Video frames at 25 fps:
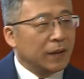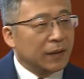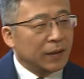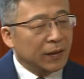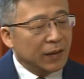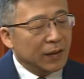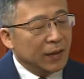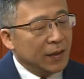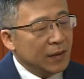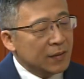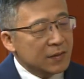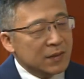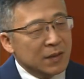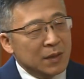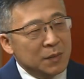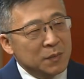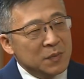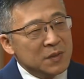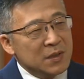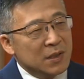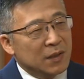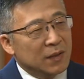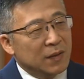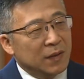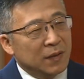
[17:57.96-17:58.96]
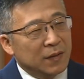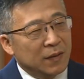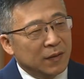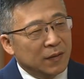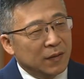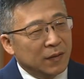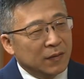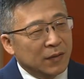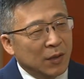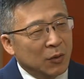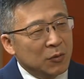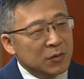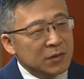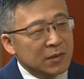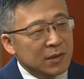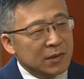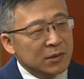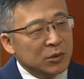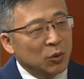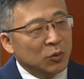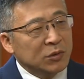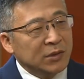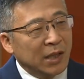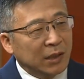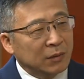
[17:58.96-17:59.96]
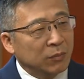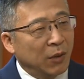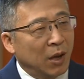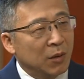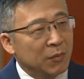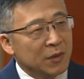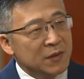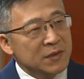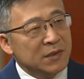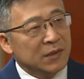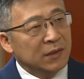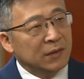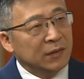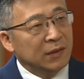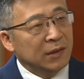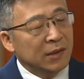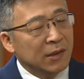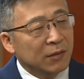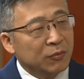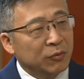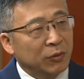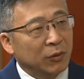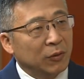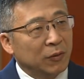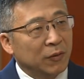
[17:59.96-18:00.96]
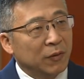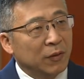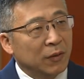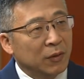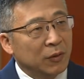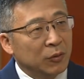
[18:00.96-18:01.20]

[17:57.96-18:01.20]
it seems uh, those suicide bombers in Israel